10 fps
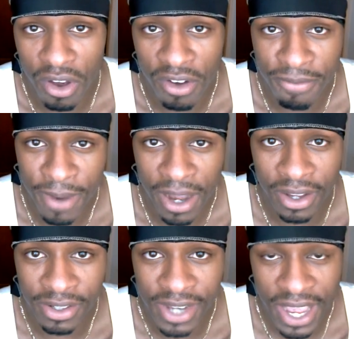of
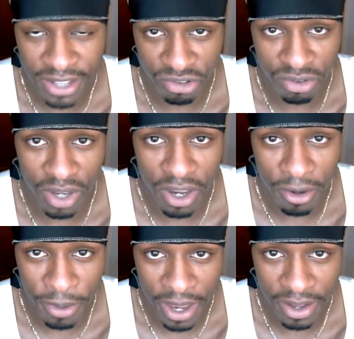my natural
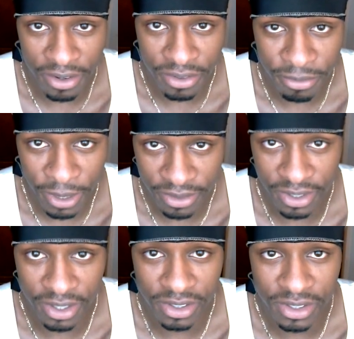hair pattern,
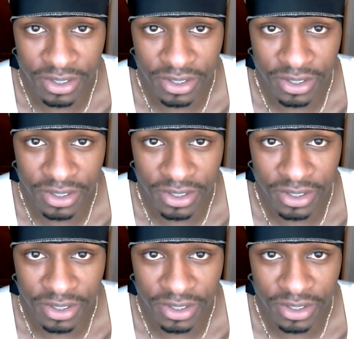basically.